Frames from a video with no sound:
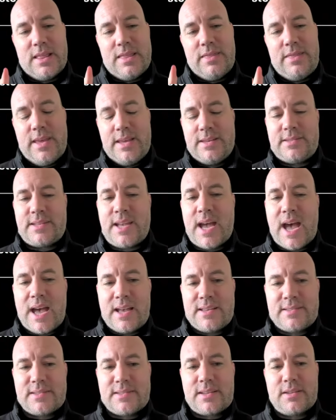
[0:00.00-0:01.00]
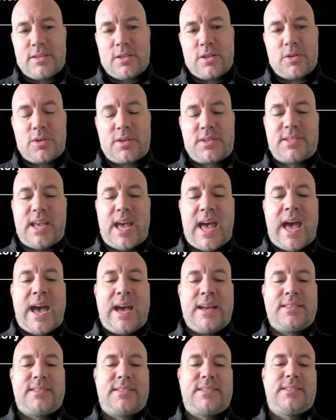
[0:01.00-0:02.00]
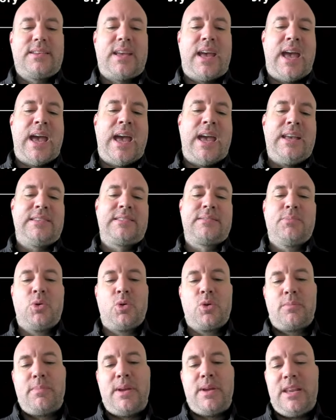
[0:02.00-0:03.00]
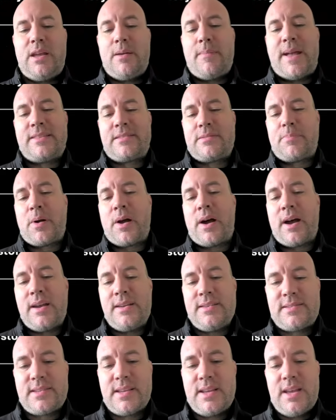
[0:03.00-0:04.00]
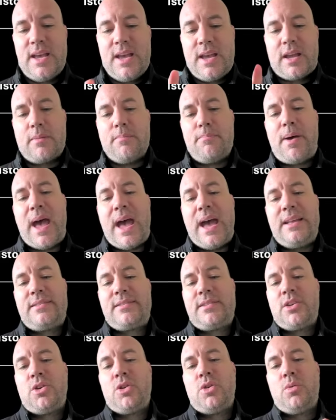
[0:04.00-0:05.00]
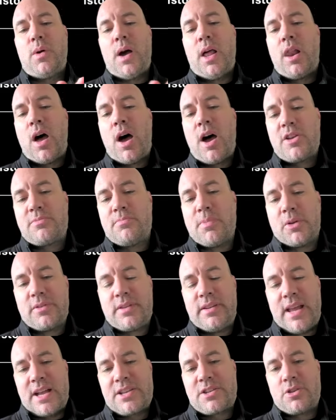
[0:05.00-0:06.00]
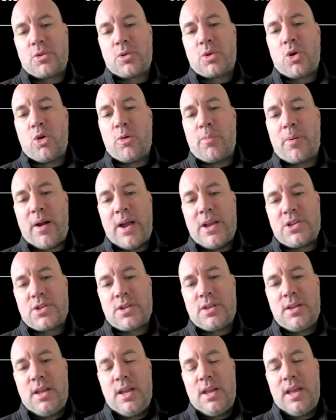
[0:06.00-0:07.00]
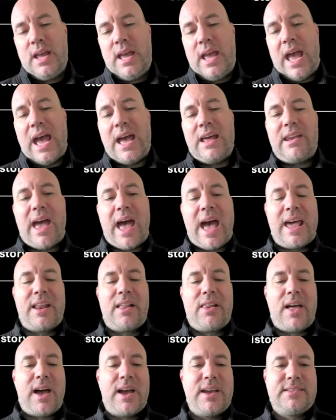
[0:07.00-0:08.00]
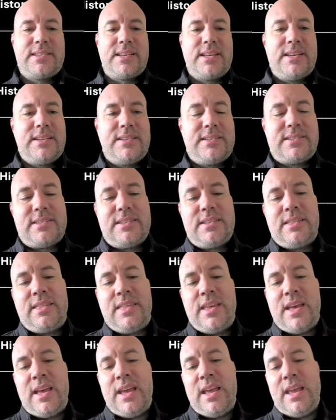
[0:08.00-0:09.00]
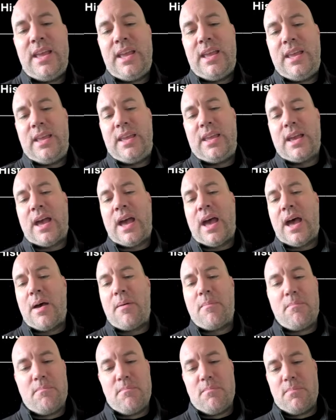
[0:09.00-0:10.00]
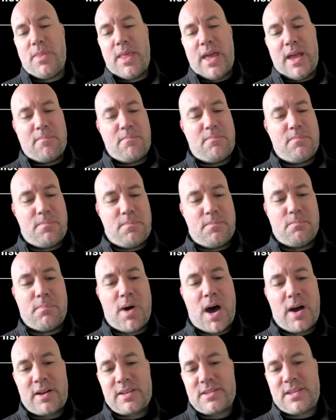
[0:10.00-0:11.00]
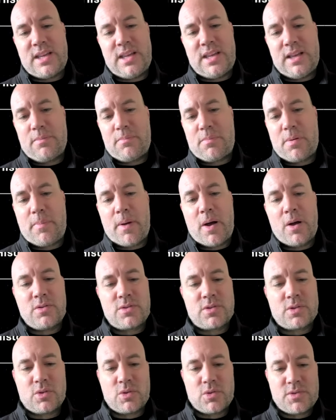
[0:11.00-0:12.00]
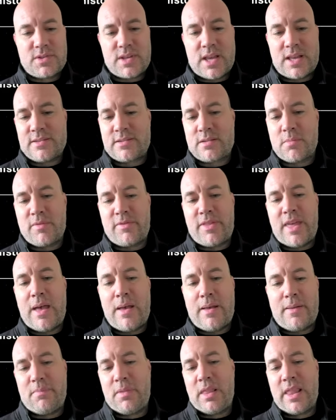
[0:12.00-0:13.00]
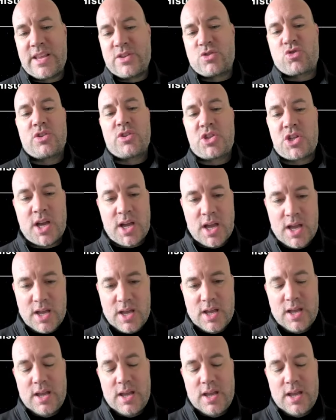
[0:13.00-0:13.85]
This task looks at a small and medium enterprise compared to a large multinational corporation and analyzes their marketing proposals and some of their literature